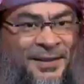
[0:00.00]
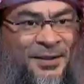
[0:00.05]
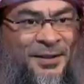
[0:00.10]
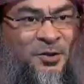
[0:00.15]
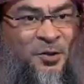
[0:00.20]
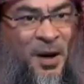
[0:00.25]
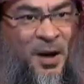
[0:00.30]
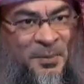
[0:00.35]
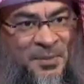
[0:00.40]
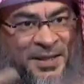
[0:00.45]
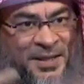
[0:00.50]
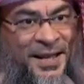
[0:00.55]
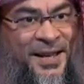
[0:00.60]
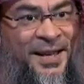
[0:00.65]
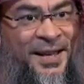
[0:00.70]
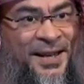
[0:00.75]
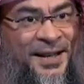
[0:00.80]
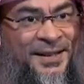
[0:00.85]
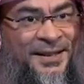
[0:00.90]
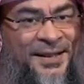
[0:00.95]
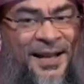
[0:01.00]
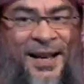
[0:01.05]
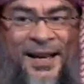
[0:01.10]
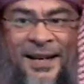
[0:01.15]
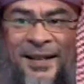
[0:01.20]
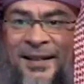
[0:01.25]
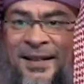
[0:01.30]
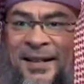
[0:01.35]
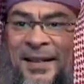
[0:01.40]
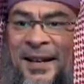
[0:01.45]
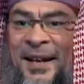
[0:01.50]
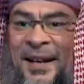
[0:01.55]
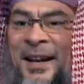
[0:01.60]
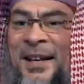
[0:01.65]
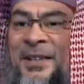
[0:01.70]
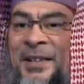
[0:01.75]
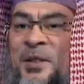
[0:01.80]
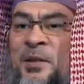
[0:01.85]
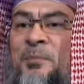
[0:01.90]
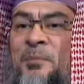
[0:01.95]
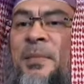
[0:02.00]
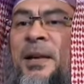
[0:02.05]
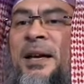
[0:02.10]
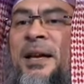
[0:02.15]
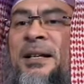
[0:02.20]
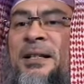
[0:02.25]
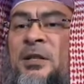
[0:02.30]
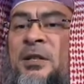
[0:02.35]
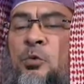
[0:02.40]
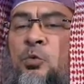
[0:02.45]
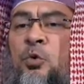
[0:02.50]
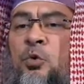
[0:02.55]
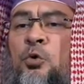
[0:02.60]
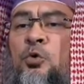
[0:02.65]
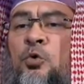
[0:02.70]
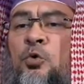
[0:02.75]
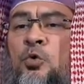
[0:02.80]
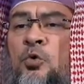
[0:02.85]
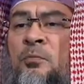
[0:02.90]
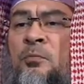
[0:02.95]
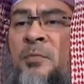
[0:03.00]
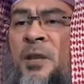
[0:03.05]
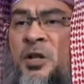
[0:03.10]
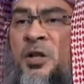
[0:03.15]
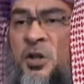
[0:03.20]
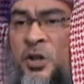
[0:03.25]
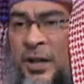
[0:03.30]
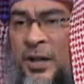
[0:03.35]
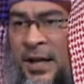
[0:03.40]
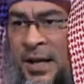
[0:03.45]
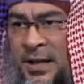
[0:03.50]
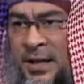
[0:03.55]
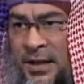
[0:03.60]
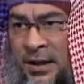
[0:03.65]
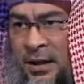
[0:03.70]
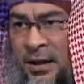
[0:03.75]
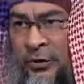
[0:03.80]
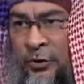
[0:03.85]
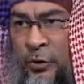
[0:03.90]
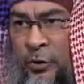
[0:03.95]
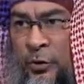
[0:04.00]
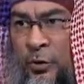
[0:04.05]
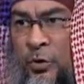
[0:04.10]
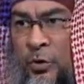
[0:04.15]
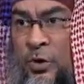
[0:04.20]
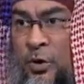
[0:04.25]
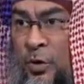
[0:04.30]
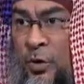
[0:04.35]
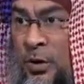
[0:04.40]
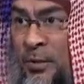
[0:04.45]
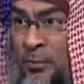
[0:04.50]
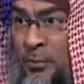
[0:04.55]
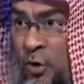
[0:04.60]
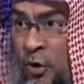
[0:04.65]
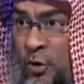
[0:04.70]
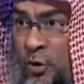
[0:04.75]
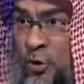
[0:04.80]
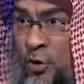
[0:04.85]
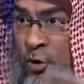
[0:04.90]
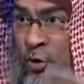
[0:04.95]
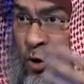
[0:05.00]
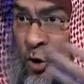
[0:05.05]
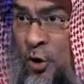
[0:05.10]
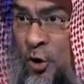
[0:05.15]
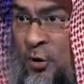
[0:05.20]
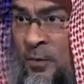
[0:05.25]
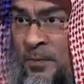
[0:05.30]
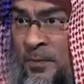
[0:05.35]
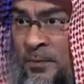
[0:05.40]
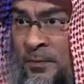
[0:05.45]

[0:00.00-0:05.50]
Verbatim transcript: So I'm saying it and it makes wudu much easier for you. So the more you know,